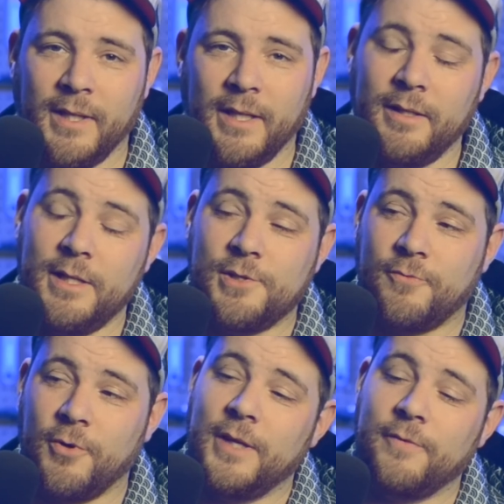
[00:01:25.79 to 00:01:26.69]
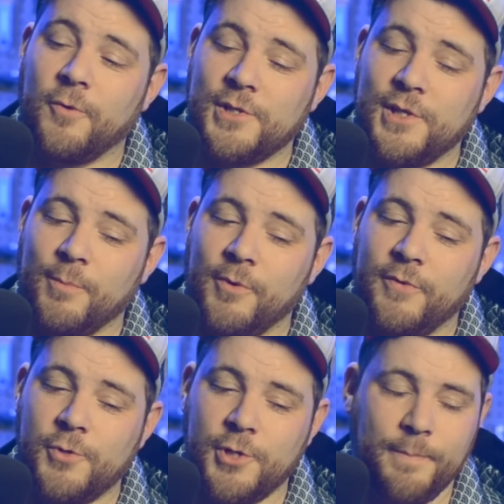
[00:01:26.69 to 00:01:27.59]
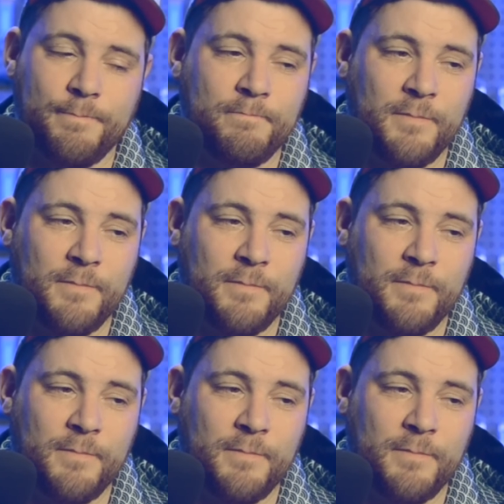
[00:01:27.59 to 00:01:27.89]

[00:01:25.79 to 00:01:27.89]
at least for the foreseeable future.